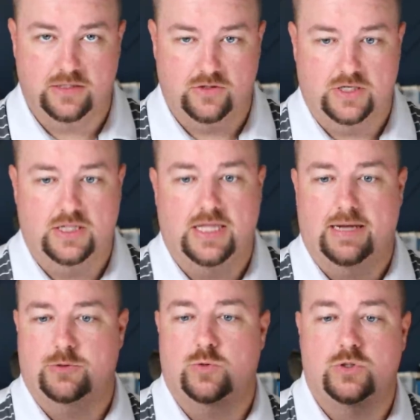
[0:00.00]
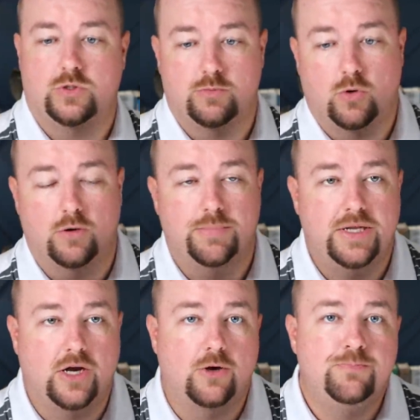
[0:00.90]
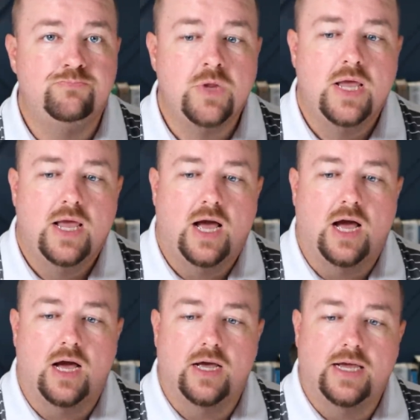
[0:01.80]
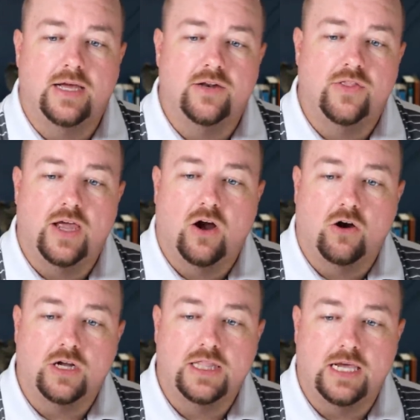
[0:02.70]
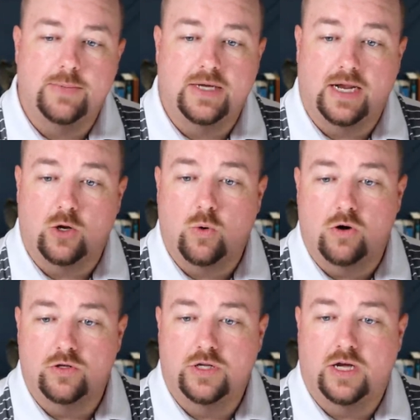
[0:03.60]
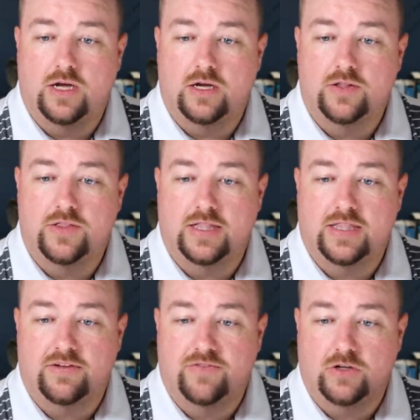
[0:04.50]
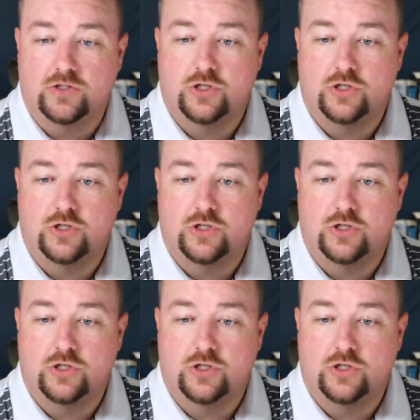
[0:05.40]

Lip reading: the collapse, which was Morabito. And they are claiming, and I quote, that they failed